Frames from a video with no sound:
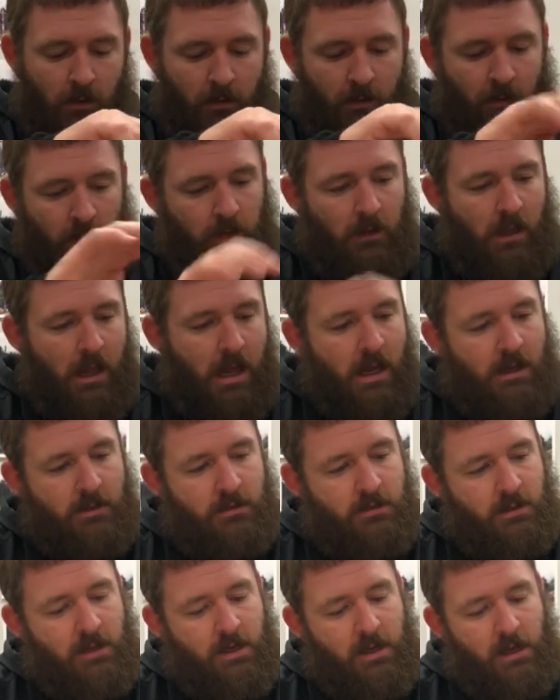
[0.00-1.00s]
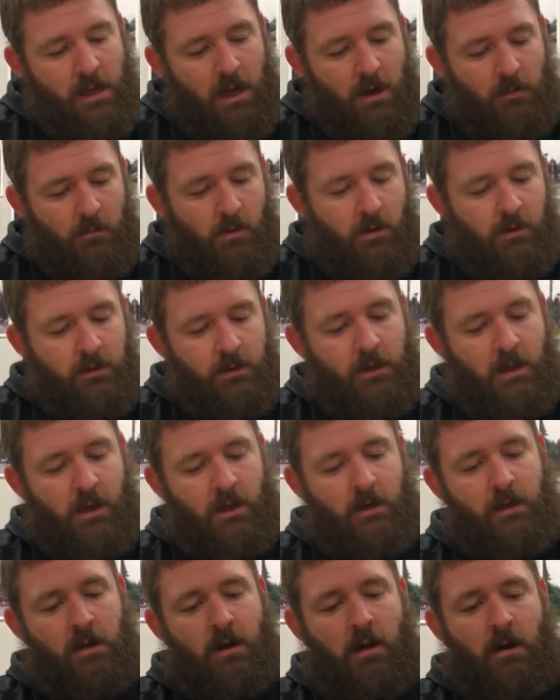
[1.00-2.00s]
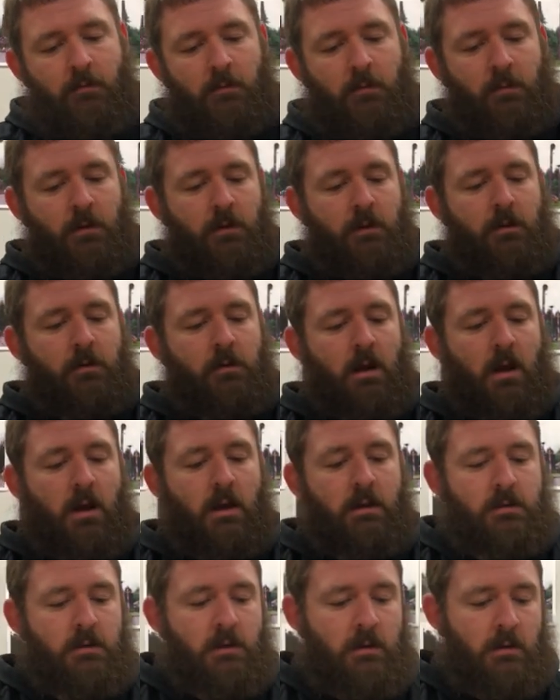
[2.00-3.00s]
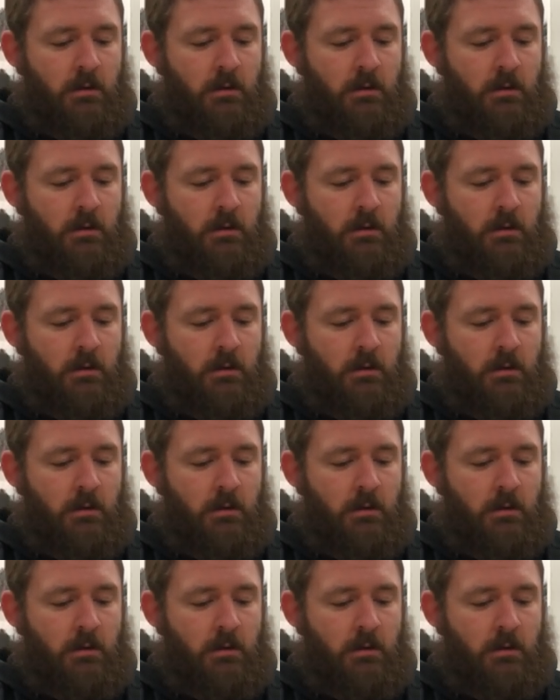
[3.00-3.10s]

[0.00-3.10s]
the last thing I wanted to kind of cover with you guys